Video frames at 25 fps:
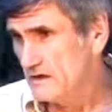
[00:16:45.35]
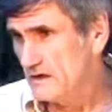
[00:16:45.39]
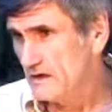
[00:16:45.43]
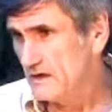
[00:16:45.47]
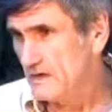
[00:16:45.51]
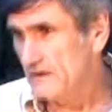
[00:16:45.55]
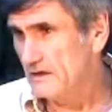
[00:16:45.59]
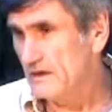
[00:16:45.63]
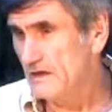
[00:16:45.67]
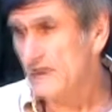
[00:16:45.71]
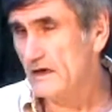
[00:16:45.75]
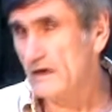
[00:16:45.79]

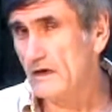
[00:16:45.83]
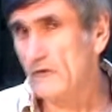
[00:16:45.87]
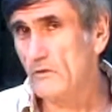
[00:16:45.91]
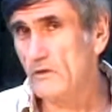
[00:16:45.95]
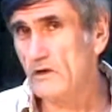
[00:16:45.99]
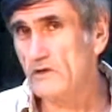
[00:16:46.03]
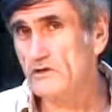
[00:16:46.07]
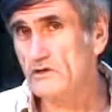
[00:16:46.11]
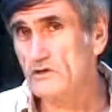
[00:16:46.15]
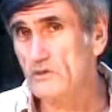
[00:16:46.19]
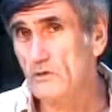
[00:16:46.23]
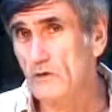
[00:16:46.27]
And then I
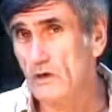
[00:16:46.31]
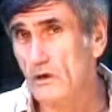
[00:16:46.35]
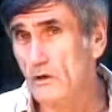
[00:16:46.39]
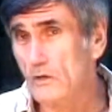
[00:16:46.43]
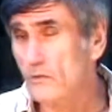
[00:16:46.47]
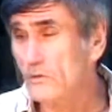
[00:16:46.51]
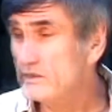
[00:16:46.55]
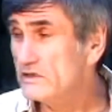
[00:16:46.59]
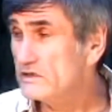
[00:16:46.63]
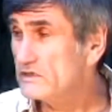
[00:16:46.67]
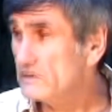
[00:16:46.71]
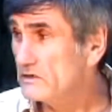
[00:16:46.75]
want you
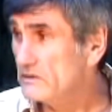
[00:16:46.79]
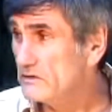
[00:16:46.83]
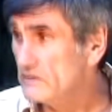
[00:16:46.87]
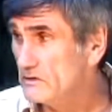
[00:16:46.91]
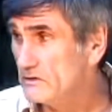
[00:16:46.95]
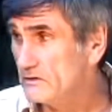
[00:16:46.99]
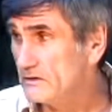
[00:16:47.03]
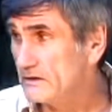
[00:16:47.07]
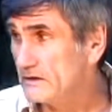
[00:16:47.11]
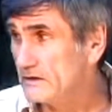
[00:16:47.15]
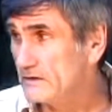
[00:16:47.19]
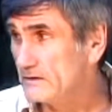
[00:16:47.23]
always to do
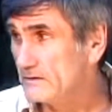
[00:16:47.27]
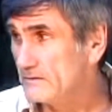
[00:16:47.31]
it.